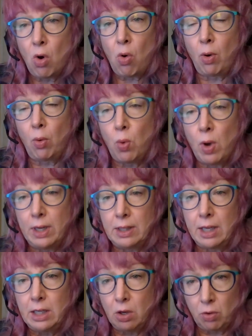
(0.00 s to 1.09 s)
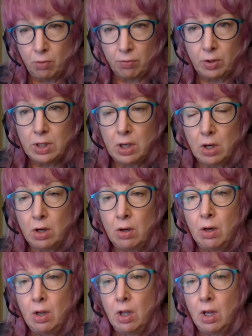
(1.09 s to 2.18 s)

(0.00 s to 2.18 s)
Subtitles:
or wanting that year over year